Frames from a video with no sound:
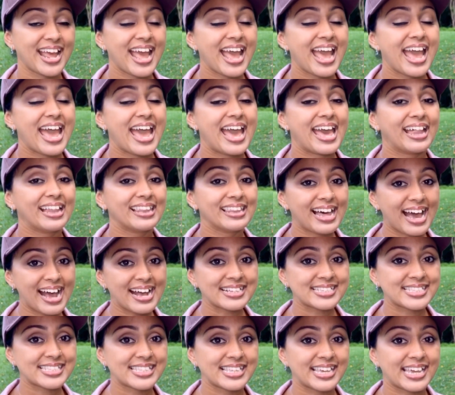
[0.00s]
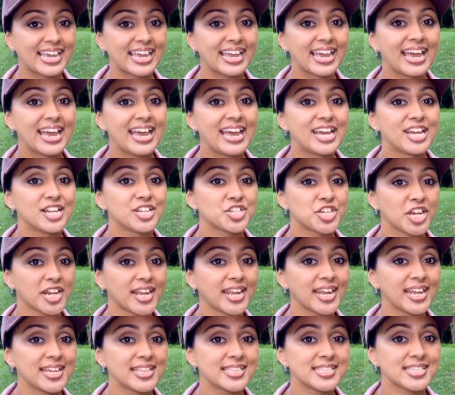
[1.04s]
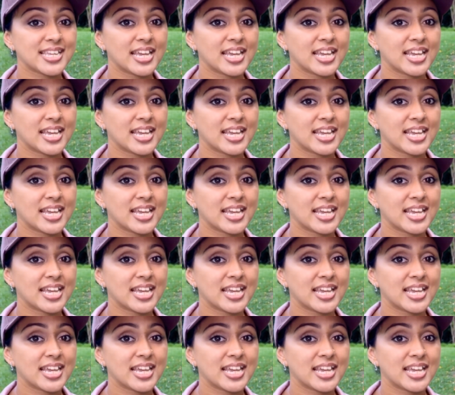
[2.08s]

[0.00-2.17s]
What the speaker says: And lastly, chickens,